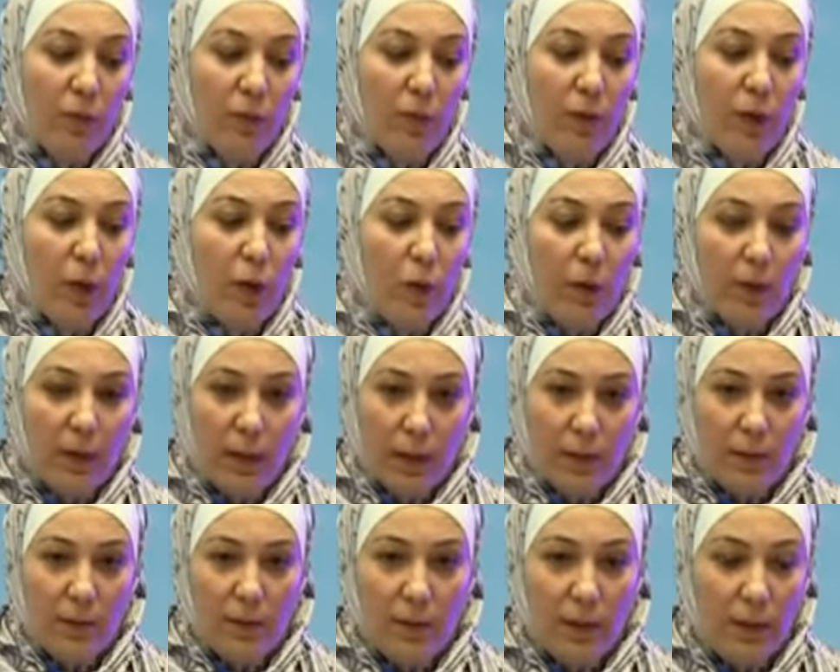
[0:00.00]
the whole
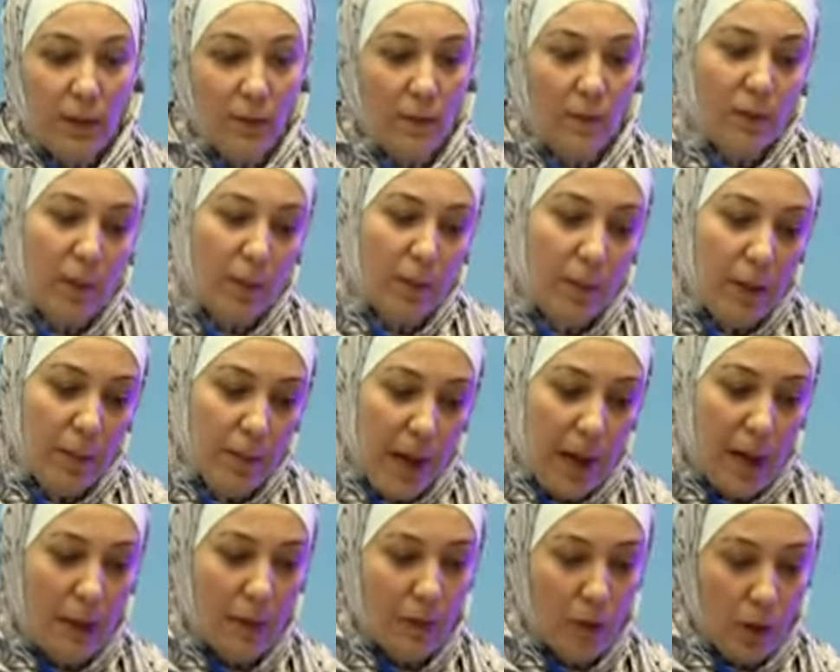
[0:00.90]
country from
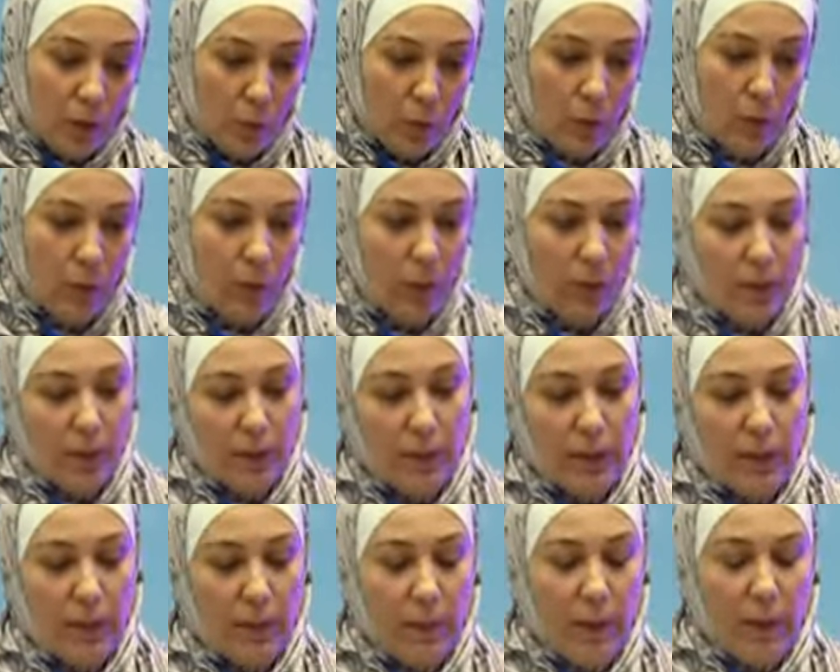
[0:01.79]
demand into,
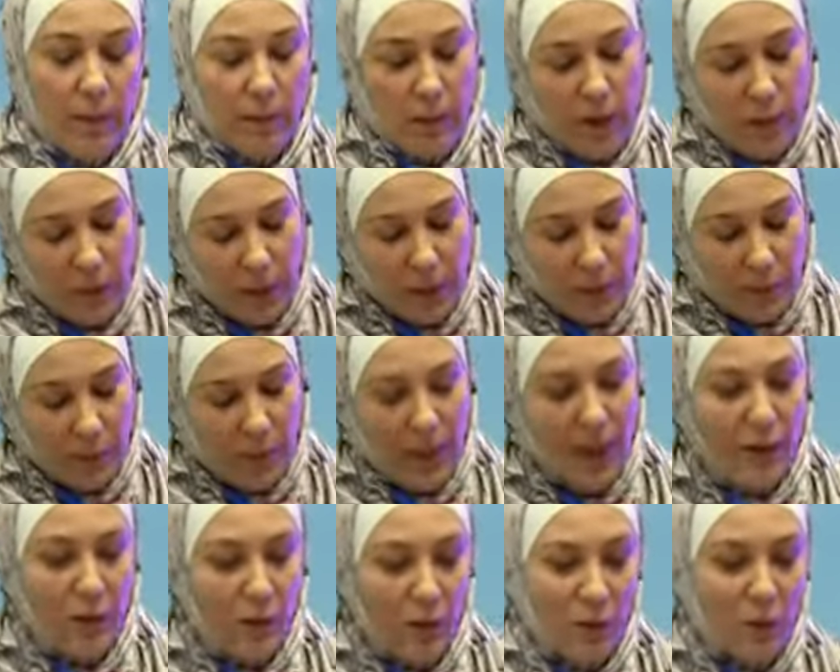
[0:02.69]
from
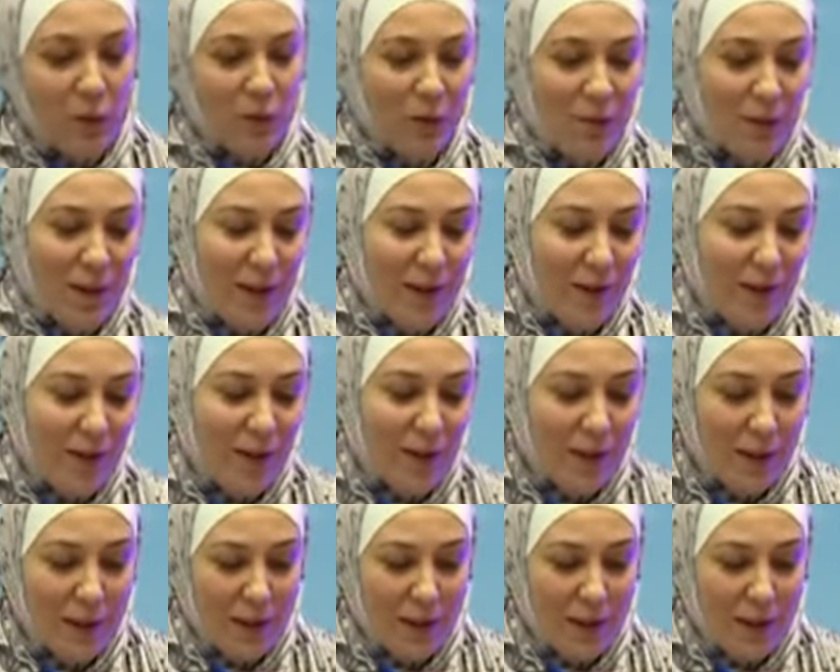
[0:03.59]
supply into demand